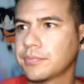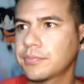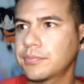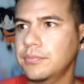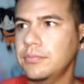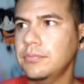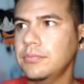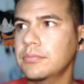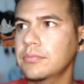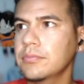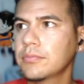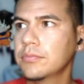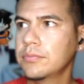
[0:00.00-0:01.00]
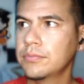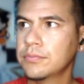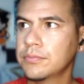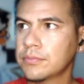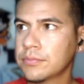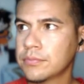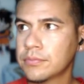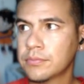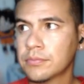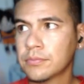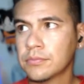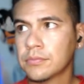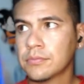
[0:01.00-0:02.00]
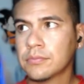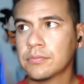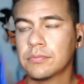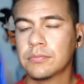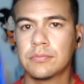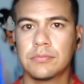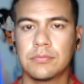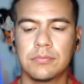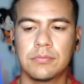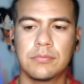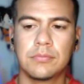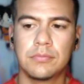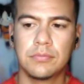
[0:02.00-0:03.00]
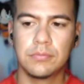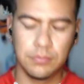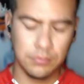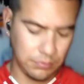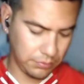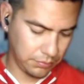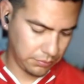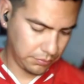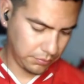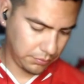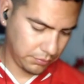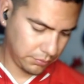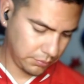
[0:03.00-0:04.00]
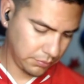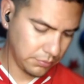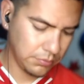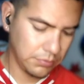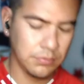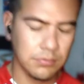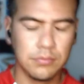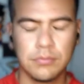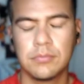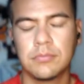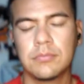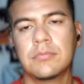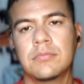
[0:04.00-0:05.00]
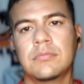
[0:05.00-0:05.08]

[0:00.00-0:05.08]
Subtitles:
(silent)